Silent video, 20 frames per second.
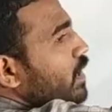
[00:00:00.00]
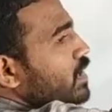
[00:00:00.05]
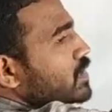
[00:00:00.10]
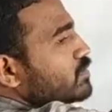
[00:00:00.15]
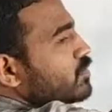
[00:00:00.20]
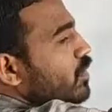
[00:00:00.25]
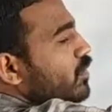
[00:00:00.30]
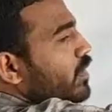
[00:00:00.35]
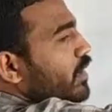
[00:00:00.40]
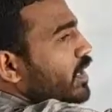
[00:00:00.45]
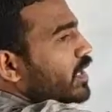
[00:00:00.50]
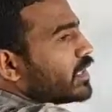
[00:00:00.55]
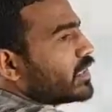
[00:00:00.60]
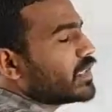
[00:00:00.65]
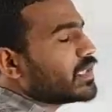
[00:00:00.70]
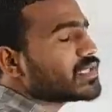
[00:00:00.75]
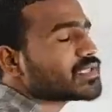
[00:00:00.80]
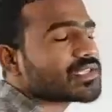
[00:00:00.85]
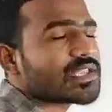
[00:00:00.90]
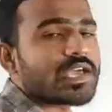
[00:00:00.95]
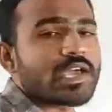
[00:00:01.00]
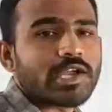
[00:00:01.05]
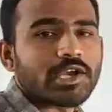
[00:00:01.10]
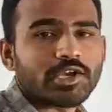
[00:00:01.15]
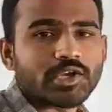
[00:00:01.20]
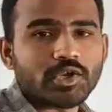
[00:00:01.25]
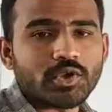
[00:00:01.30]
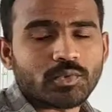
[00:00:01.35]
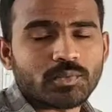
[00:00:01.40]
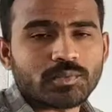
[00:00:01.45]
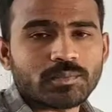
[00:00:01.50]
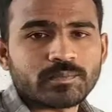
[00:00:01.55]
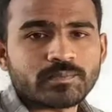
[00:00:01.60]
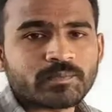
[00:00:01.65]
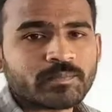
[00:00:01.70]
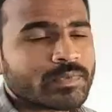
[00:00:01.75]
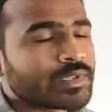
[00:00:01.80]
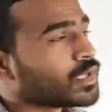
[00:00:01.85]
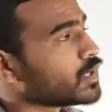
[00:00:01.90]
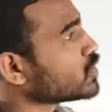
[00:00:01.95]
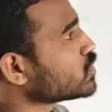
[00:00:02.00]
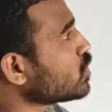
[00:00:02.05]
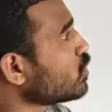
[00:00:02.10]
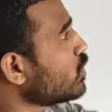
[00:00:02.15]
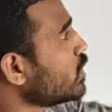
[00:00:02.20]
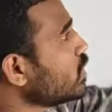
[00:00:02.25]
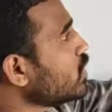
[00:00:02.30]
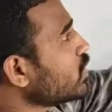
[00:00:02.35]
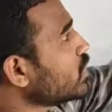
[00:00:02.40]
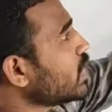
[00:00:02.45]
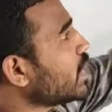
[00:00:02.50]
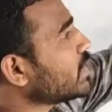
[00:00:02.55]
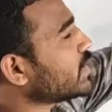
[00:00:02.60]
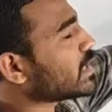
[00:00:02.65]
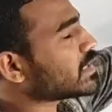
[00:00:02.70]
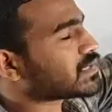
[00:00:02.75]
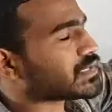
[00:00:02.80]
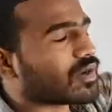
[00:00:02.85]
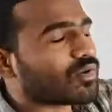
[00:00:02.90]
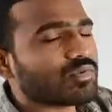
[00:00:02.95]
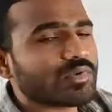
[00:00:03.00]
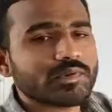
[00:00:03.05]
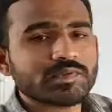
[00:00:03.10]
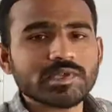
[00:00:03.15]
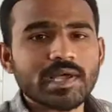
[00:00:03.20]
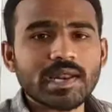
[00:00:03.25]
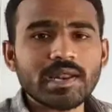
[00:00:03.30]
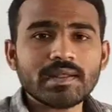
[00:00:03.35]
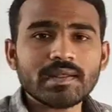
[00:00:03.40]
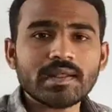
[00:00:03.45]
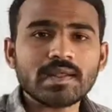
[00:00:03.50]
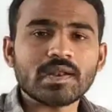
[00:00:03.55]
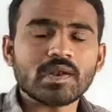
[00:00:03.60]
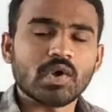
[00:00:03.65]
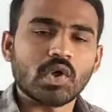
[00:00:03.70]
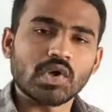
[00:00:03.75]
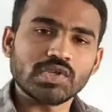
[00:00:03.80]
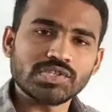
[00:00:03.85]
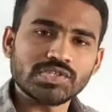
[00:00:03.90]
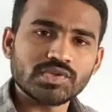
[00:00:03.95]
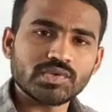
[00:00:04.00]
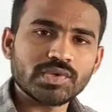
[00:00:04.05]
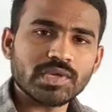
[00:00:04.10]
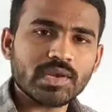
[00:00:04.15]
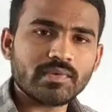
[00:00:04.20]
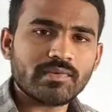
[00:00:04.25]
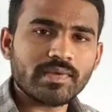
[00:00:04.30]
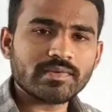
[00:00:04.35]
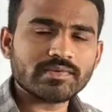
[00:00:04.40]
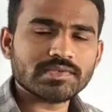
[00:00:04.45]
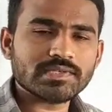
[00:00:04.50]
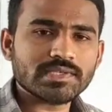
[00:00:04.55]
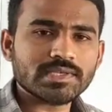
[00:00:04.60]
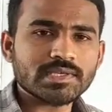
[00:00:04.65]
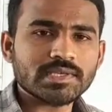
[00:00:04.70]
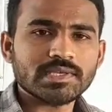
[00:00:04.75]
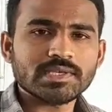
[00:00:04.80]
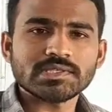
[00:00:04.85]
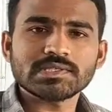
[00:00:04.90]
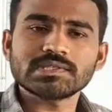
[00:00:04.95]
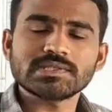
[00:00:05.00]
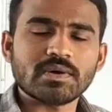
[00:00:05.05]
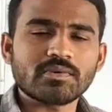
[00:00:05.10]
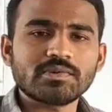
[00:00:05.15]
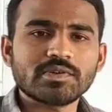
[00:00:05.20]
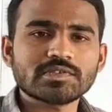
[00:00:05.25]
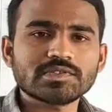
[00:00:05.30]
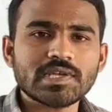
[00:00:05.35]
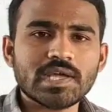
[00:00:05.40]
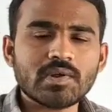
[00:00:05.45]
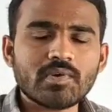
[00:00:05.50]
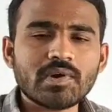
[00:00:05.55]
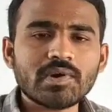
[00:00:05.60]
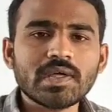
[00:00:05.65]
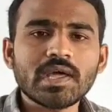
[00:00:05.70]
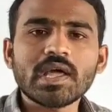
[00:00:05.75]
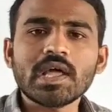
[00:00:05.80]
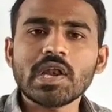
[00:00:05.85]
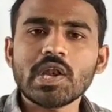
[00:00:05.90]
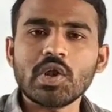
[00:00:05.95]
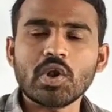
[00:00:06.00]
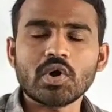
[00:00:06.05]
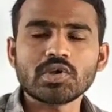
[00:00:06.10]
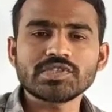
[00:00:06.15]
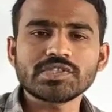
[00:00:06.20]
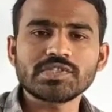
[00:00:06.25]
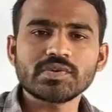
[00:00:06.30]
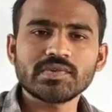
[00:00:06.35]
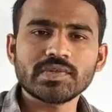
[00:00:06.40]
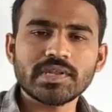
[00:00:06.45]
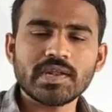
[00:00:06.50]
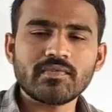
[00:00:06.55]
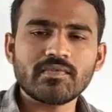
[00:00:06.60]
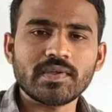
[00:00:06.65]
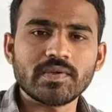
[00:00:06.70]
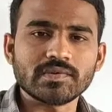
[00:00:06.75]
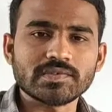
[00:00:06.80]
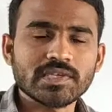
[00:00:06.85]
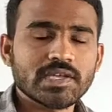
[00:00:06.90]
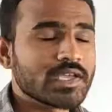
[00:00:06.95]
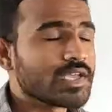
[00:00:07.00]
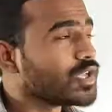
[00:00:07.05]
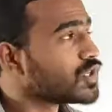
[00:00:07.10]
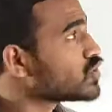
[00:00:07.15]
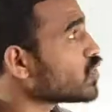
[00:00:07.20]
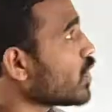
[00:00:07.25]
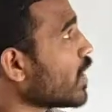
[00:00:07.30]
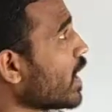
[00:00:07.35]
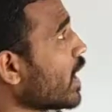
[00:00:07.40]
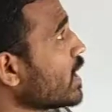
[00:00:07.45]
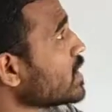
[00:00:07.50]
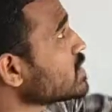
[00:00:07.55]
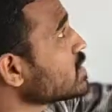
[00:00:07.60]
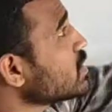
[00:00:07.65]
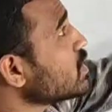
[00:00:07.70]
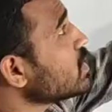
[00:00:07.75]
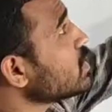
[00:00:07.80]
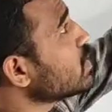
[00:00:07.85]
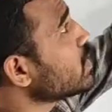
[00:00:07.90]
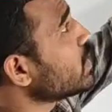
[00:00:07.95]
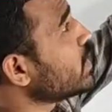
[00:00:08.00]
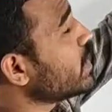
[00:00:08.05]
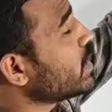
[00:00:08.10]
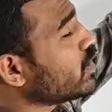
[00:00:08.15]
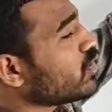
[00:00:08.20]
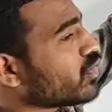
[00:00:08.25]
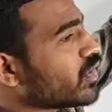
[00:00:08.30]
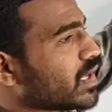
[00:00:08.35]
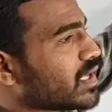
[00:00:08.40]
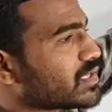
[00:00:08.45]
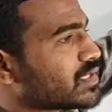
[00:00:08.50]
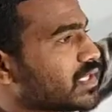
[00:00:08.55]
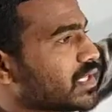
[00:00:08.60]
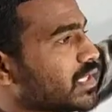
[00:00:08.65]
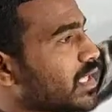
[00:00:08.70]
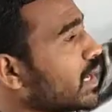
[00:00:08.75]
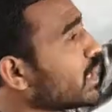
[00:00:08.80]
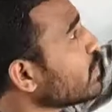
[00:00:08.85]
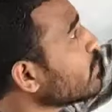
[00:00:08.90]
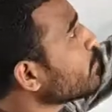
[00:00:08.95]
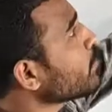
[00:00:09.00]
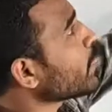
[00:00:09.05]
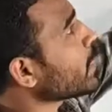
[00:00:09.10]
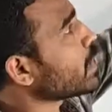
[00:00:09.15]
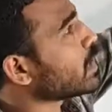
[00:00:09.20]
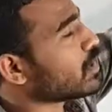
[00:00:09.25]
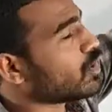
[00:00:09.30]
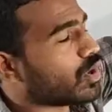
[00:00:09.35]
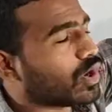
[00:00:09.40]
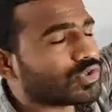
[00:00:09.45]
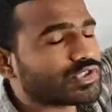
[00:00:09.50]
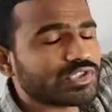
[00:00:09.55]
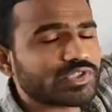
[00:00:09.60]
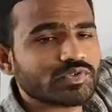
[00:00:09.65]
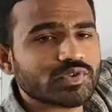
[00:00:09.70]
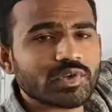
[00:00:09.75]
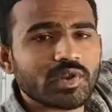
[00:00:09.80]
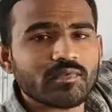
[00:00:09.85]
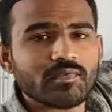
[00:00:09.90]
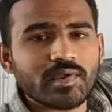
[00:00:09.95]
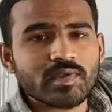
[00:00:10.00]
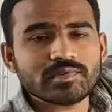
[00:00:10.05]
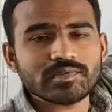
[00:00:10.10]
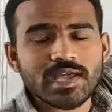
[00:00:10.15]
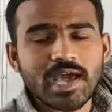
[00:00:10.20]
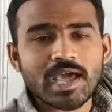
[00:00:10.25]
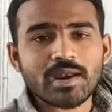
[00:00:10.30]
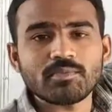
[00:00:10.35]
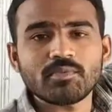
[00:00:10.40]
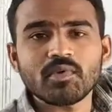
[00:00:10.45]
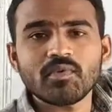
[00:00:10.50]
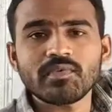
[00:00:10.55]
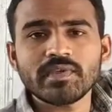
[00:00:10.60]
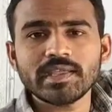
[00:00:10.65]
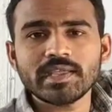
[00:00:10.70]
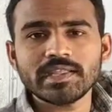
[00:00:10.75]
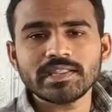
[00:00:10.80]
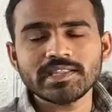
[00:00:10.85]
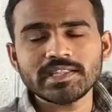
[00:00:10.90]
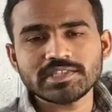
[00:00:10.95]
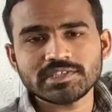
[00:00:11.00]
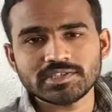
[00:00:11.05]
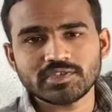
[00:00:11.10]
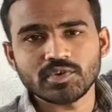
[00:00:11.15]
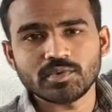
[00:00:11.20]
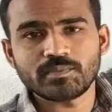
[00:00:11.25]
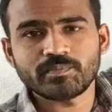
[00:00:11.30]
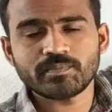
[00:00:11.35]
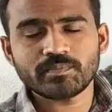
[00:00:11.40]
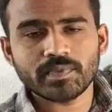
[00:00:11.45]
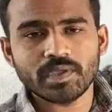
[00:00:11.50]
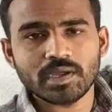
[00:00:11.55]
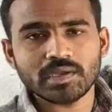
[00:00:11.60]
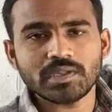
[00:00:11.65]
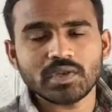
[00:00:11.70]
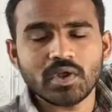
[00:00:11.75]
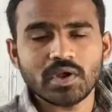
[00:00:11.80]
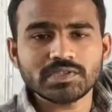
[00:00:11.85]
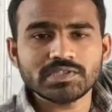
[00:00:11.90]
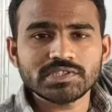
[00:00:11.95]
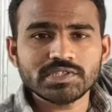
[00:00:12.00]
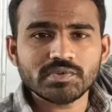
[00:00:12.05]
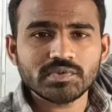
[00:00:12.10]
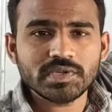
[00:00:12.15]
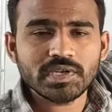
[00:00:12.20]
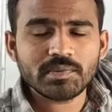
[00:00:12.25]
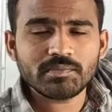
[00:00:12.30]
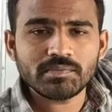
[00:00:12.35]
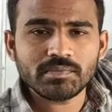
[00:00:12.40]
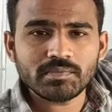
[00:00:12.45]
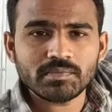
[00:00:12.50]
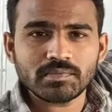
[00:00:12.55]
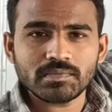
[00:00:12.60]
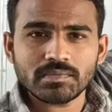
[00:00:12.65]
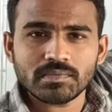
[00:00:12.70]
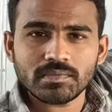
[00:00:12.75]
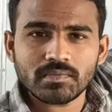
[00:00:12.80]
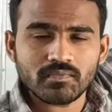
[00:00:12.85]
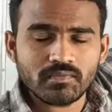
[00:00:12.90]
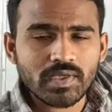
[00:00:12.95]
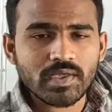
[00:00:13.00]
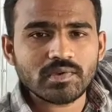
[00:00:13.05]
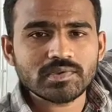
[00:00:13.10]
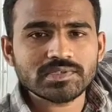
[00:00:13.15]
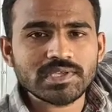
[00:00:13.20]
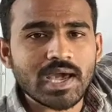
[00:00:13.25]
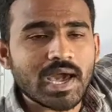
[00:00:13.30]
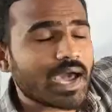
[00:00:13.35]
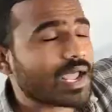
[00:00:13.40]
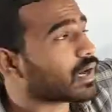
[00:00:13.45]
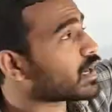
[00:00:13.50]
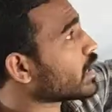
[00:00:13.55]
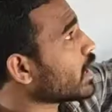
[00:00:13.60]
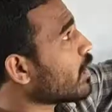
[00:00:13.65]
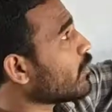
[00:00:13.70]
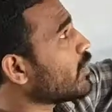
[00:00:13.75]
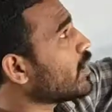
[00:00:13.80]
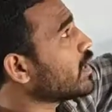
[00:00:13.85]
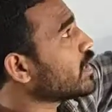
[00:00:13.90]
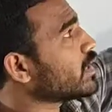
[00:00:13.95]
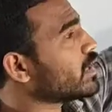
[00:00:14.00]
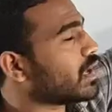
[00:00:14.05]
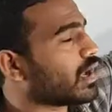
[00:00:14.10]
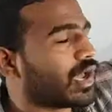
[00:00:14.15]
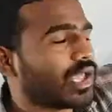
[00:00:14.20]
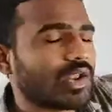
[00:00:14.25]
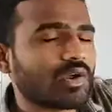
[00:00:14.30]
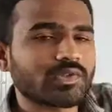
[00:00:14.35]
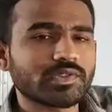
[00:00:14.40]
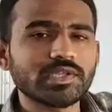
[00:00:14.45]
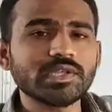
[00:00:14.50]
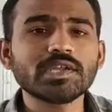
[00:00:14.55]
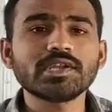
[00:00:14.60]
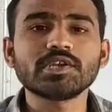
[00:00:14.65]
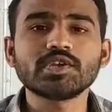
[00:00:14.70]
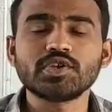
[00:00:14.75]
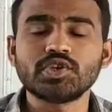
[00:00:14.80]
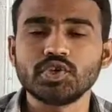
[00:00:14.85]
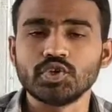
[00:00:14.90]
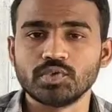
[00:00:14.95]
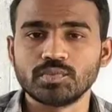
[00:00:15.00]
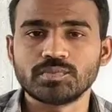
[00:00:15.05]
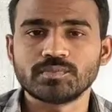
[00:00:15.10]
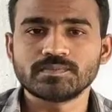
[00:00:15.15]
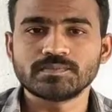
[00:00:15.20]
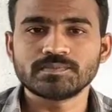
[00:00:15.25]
is moving in this tube. So we know that sound waves are longitudinal waves. Sound waves are what? Longitudinal waves. So as the here you can say that longitudinal waves are moving in this tube, or the longitudinal waves are traveling along the tube.